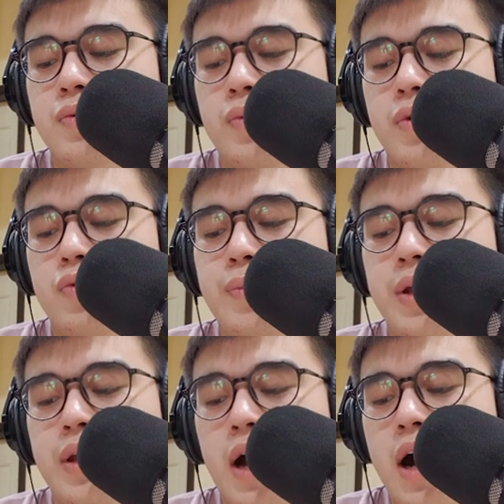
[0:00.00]
will
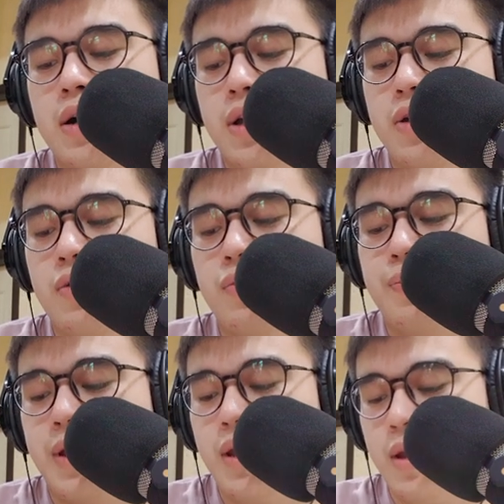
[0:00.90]
be
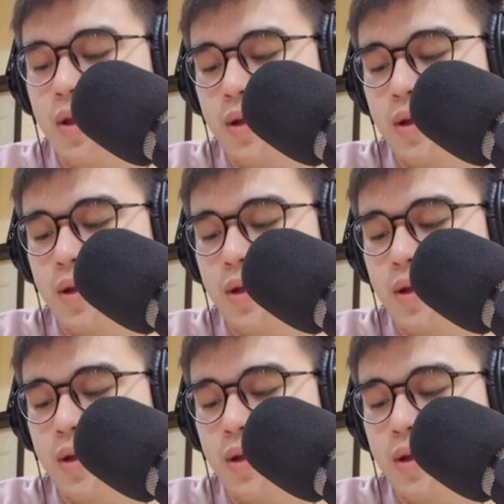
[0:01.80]
RQP